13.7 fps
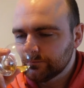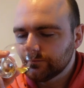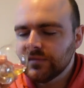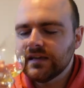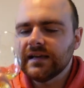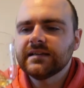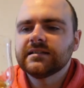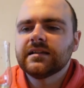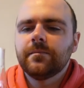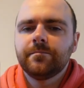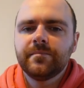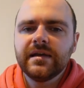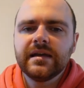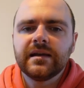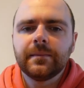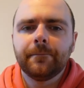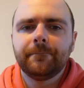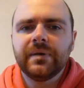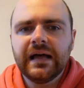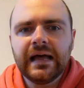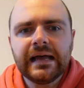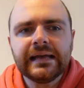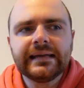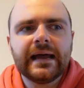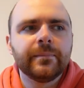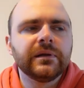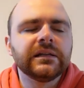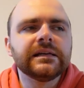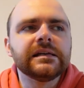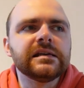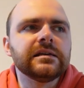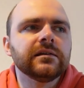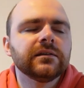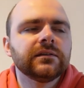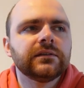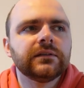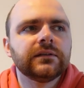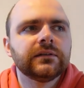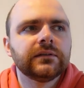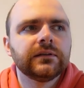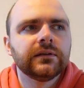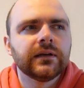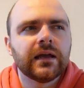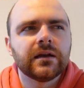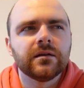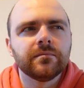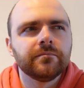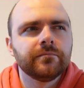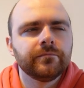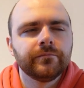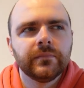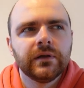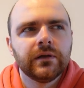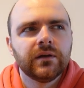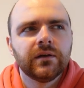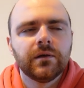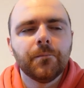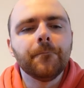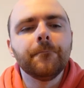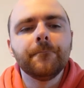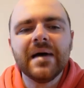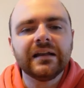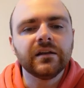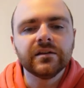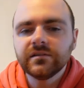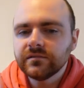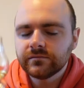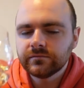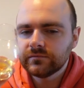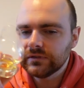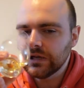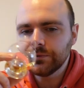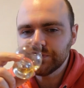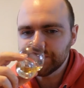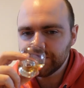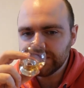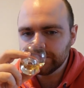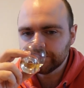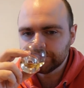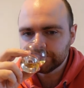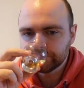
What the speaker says: It has that big pineapple-y kind of melon note to it.